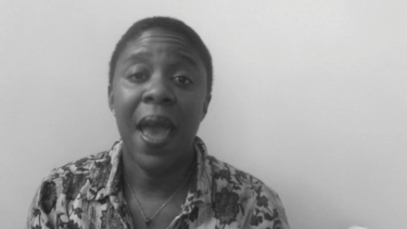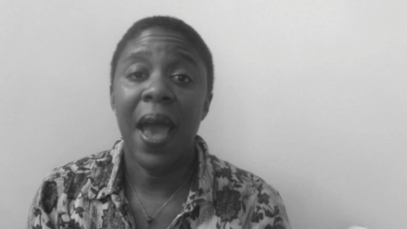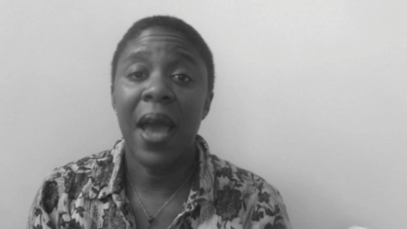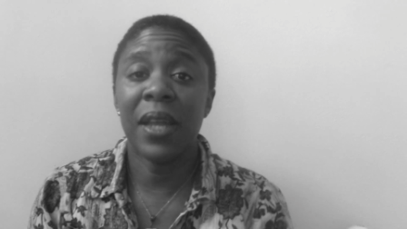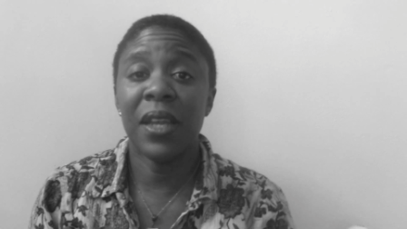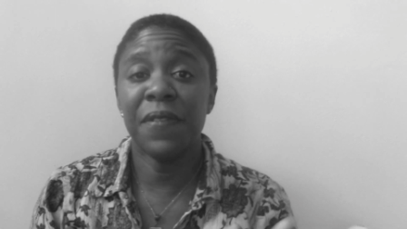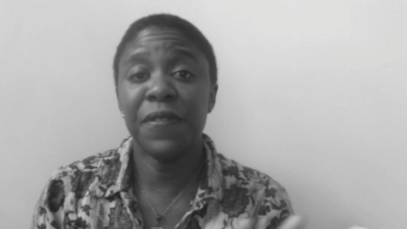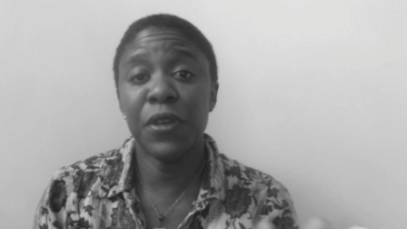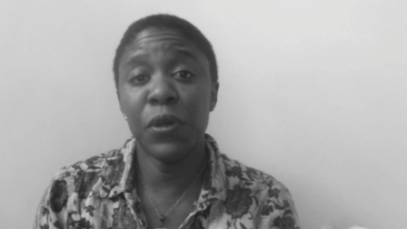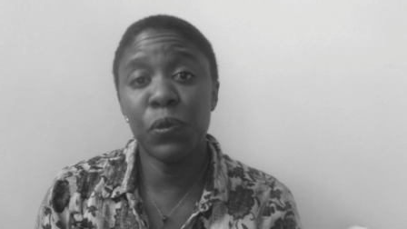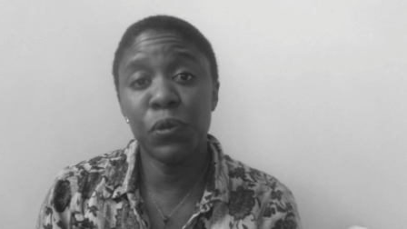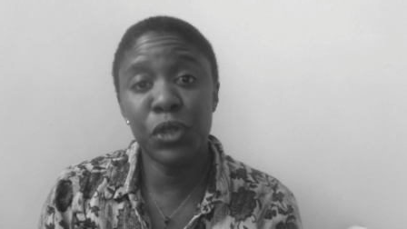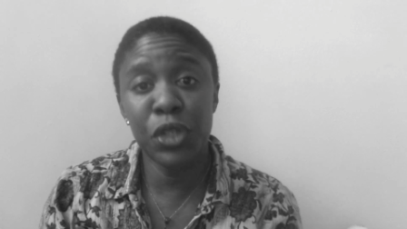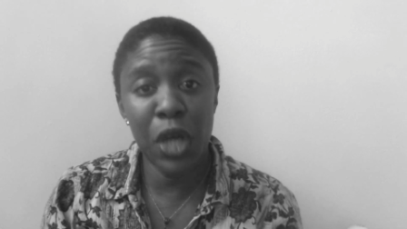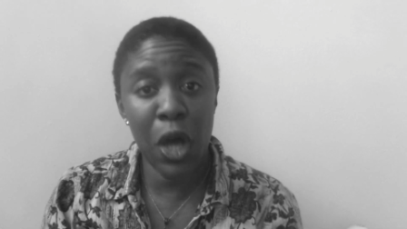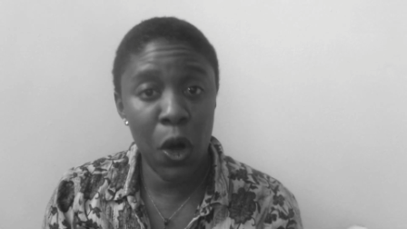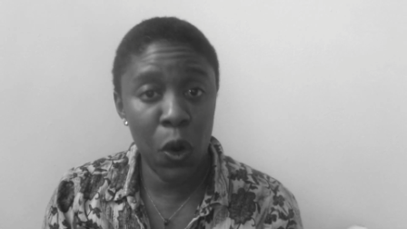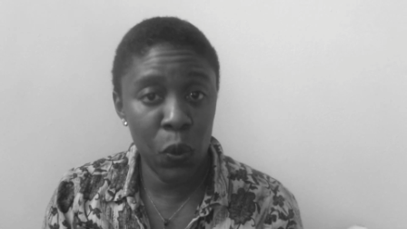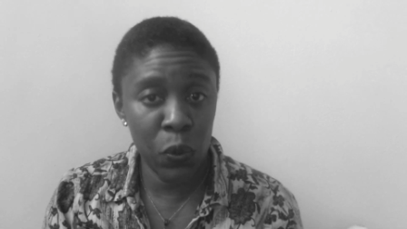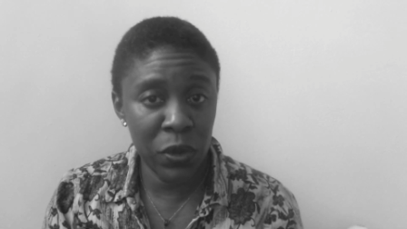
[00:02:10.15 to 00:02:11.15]
And if you
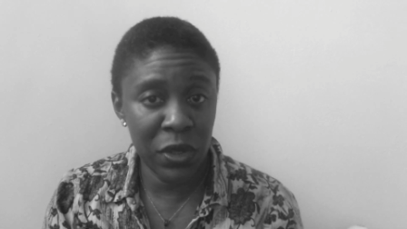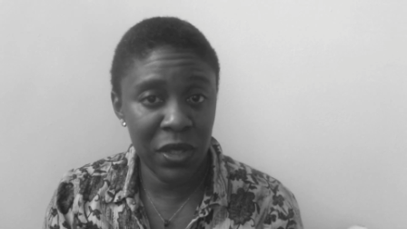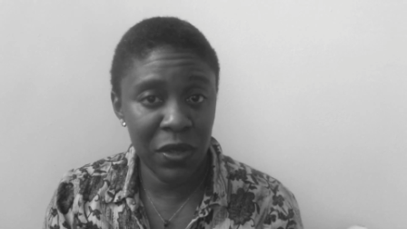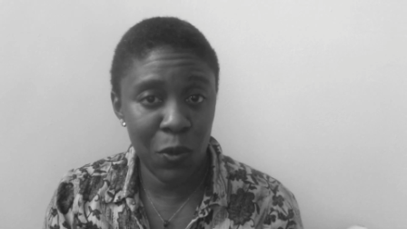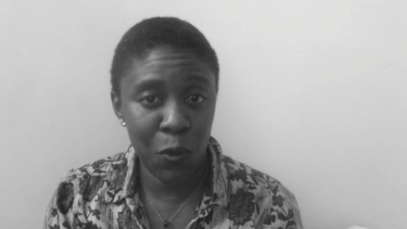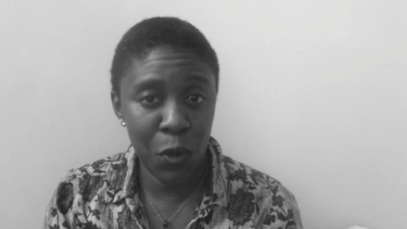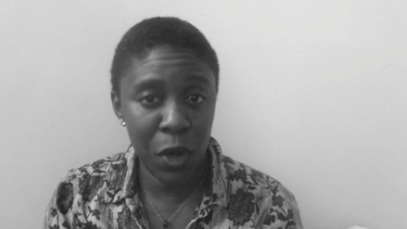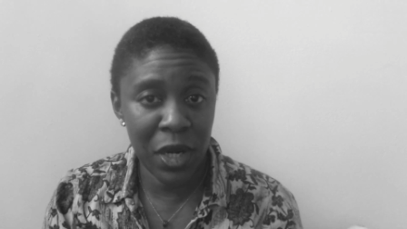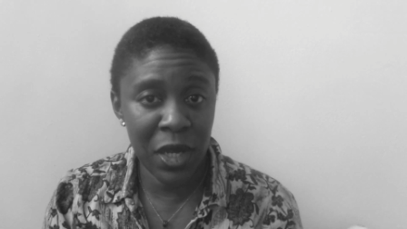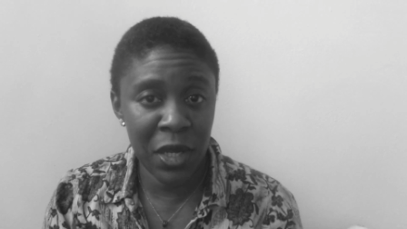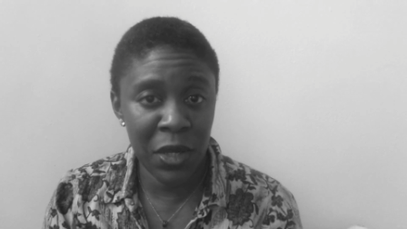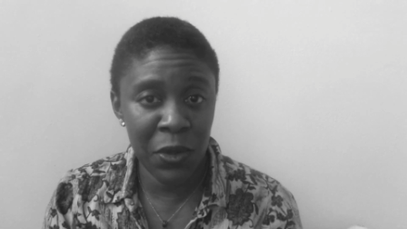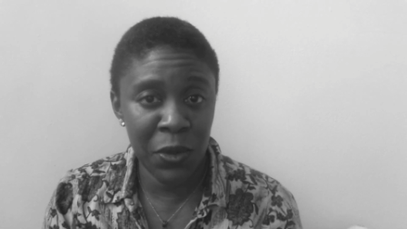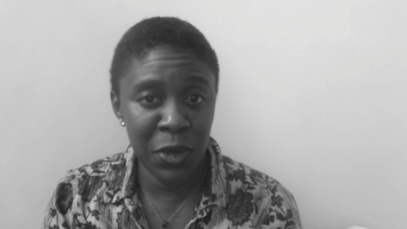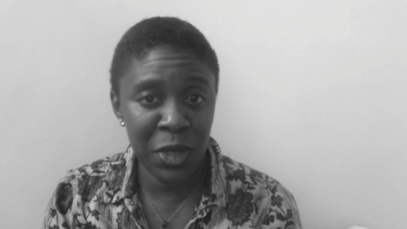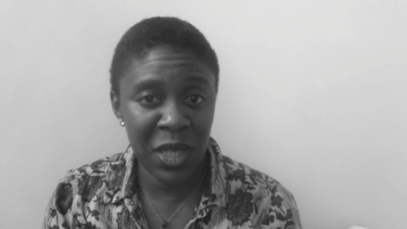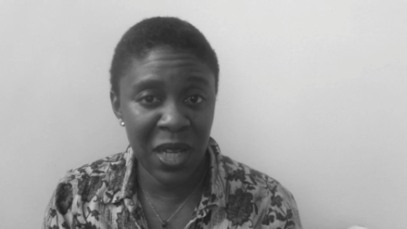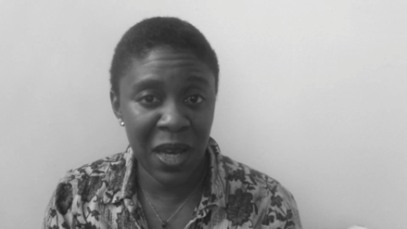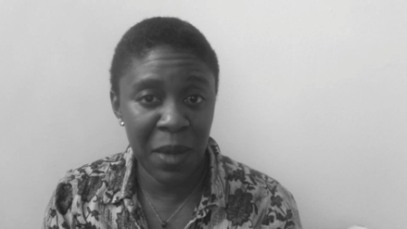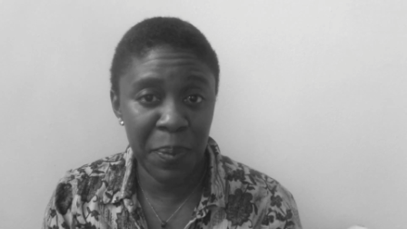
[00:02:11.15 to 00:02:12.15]
don't want to
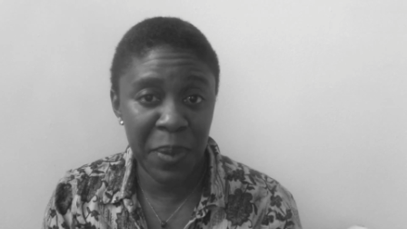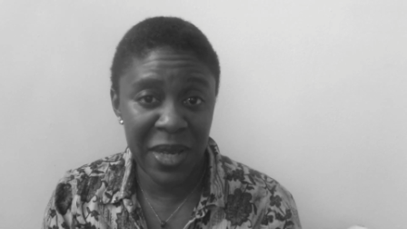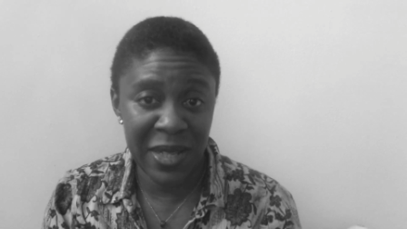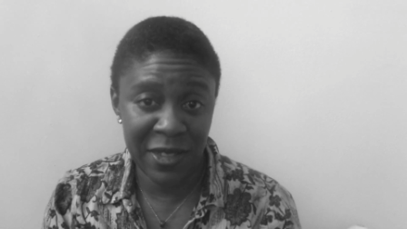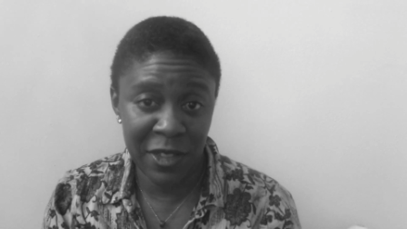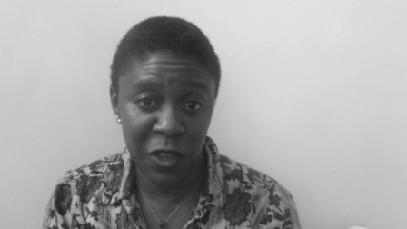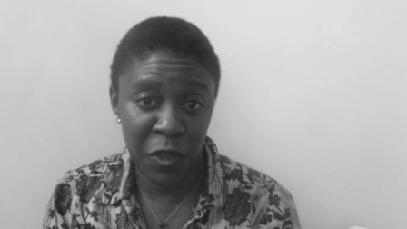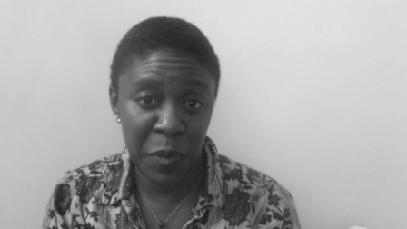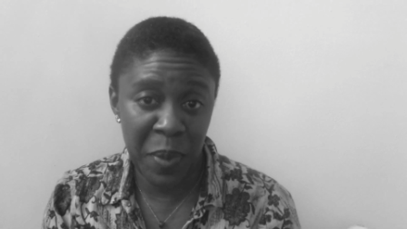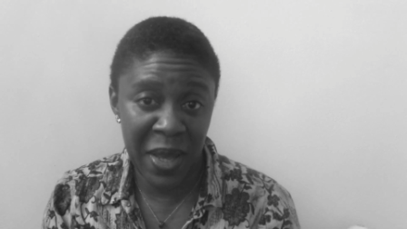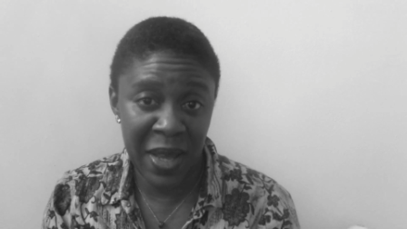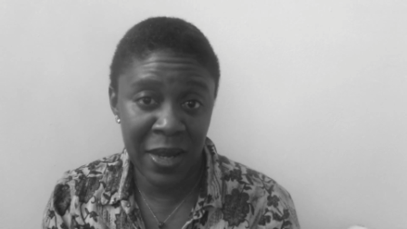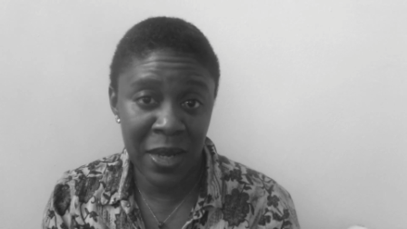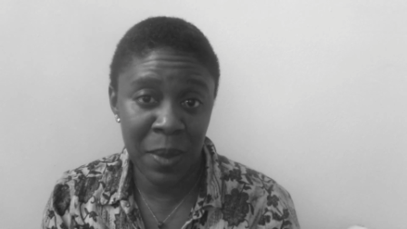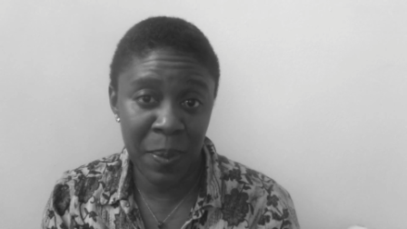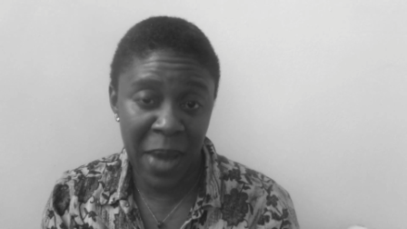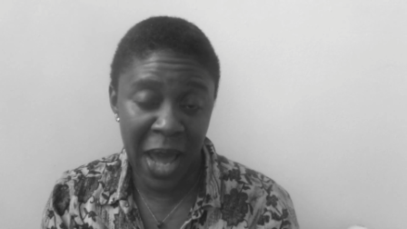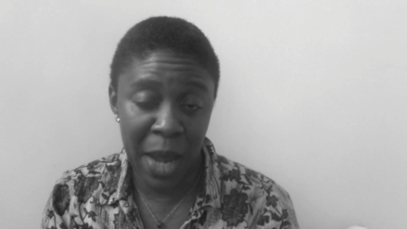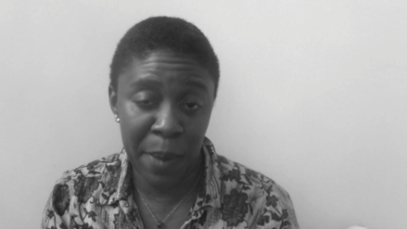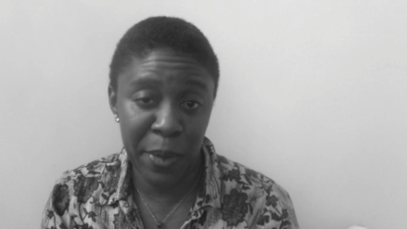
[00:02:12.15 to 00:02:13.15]
use a piece of pen
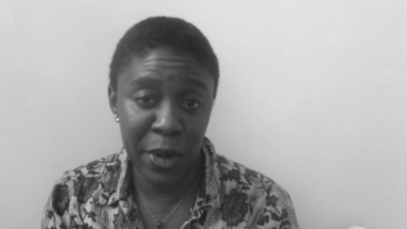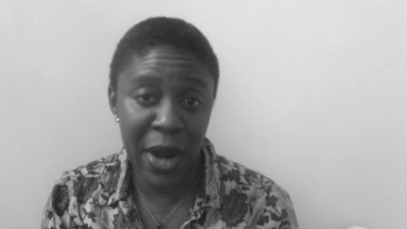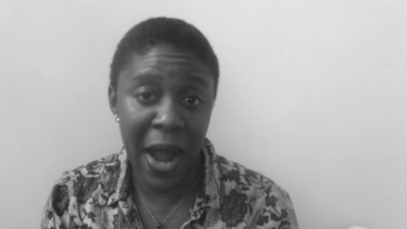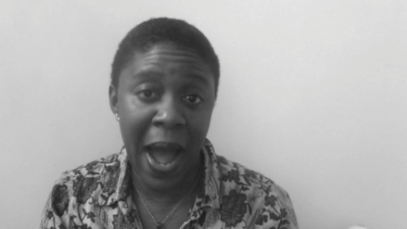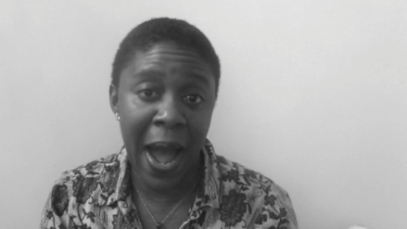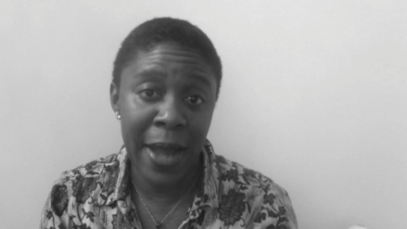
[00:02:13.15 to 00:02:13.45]
and paper,